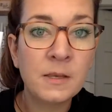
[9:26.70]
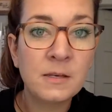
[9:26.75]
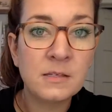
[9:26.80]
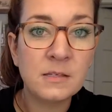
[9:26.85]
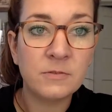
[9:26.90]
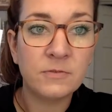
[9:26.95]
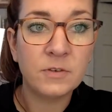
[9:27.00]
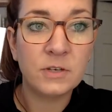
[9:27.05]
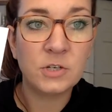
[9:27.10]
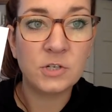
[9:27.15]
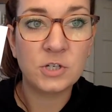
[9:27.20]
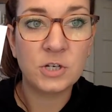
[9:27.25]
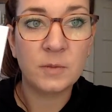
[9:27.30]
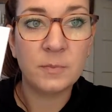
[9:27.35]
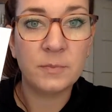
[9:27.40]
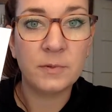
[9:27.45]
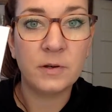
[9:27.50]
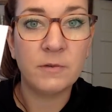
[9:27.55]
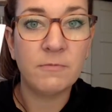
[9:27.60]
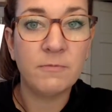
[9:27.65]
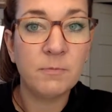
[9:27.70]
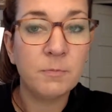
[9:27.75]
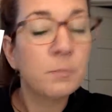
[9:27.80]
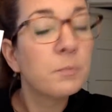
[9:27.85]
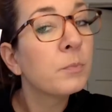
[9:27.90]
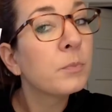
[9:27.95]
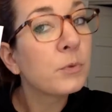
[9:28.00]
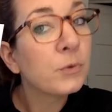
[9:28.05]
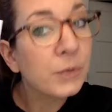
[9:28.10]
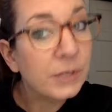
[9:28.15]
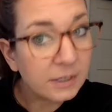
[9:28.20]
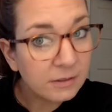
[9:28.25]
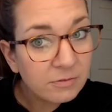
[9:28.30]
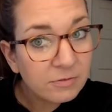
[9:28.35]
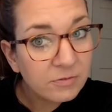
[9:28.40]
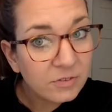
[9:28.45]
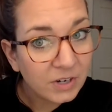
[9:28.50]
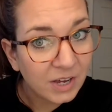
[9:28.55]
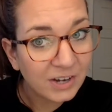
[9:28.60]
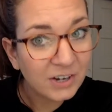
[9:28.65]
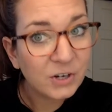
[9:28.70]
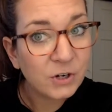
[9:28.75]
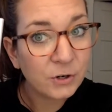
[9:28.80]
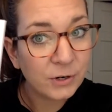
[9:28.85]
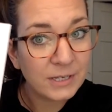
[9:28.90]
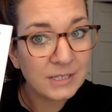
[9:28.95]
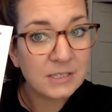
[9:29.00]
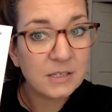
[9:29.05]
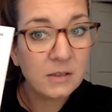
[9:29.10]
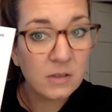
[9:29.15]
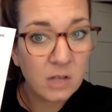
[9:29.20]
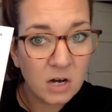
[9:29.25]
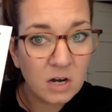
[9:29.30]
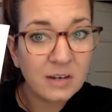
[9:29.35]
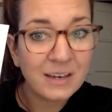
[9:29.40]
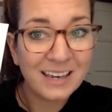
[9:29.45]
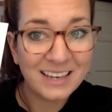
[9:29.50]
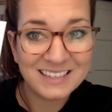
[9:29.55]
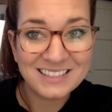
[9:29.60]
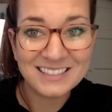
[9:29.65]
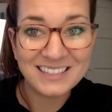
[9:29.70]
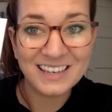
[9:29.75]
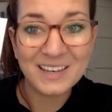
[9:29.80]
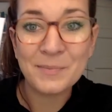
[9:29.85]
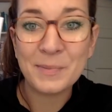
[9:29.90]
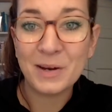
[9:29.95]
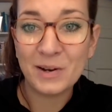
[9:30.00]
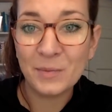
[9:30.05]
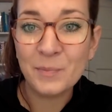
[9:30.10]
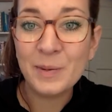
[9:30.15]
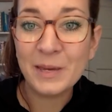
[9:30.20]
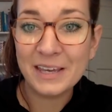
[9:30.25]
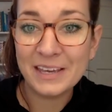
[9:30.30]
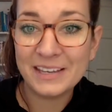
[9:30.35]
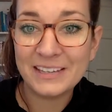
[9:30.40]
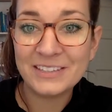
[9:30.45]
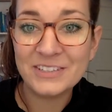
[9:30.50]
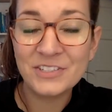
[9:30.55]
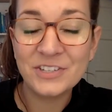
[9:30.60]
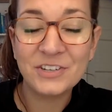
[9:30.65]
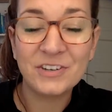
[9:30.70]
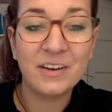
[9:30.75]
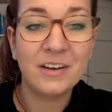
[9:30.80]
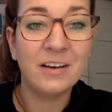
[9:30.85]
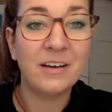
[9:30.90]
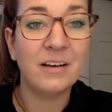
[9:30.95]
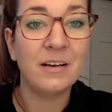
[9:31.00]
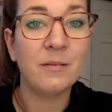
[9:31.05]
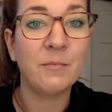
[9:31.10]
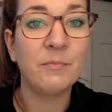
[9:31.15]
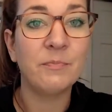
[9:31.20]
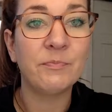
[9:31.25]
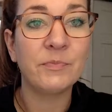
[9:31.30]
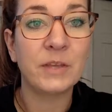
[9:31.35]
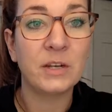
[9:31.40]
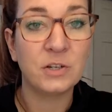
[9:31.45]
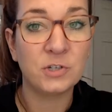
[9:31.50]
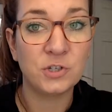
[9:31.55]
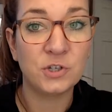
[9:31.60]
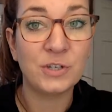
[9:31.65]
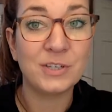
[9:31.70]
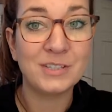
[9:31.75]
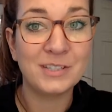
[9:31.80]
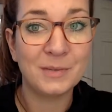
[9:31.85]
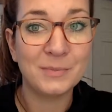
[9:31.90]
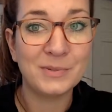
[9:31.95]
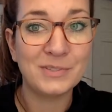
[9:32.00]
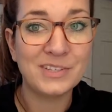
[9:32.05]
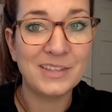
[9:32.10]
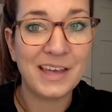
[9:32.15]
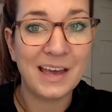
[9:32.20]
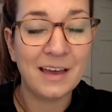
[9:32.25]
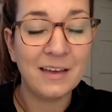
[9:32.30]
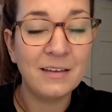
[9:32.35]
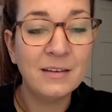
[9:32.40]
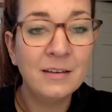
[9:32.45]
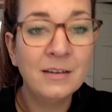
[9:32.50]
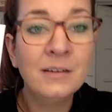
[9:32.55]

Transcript: to finish up a brief, not a crazy long essay, about a page, and I'll show you examples of that,